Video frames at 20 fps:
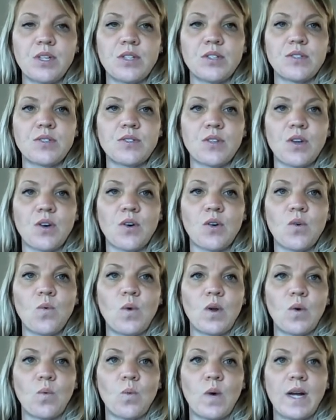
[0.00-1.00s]
So
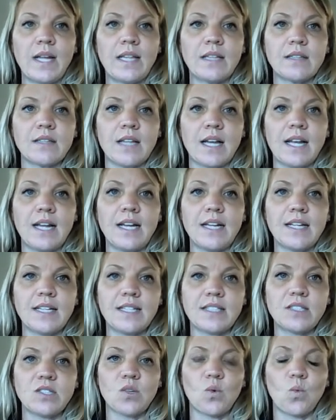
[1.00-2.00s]
when white light
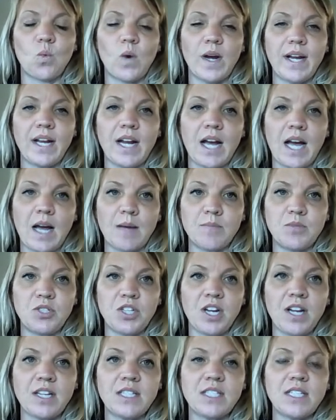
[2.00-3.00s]
hits a white
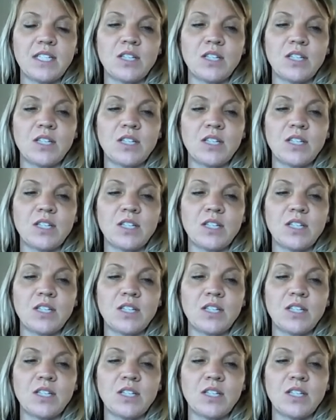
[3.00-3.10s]
object,